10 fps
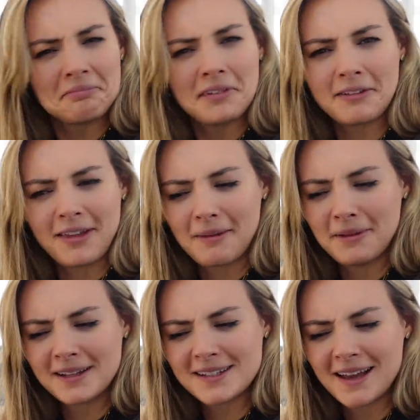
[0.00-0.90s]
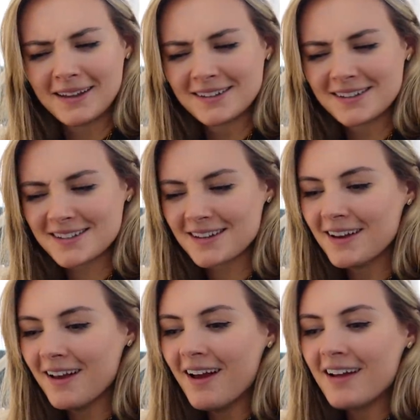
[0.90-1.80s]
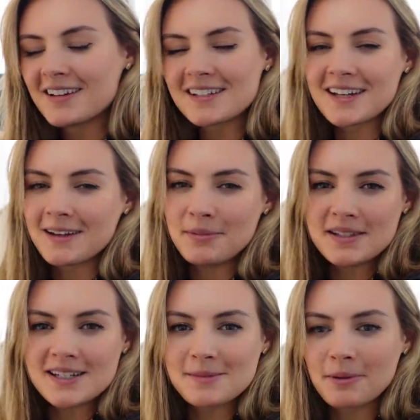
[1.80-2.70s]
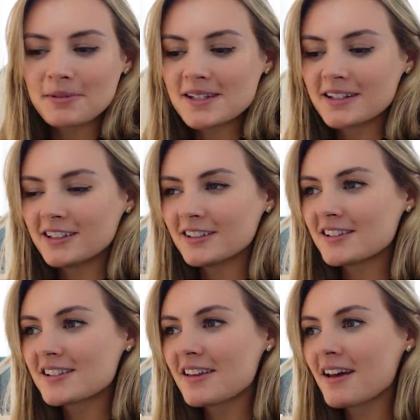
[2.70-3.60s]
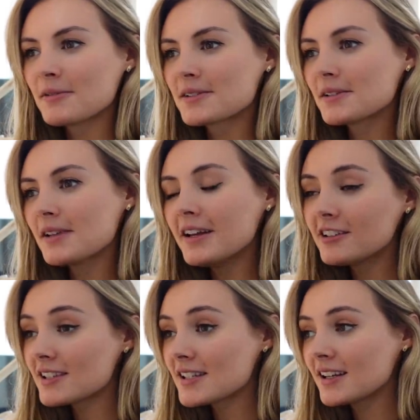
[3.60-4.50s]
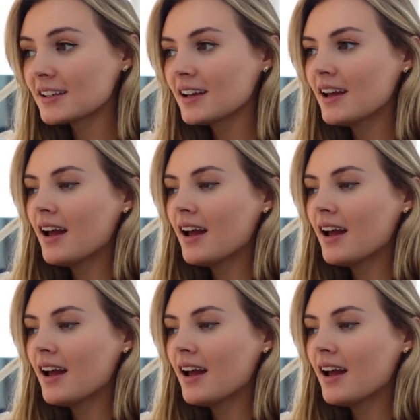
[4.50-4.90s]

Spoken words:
if that makes sense, just like a business proposition. So that was interesting.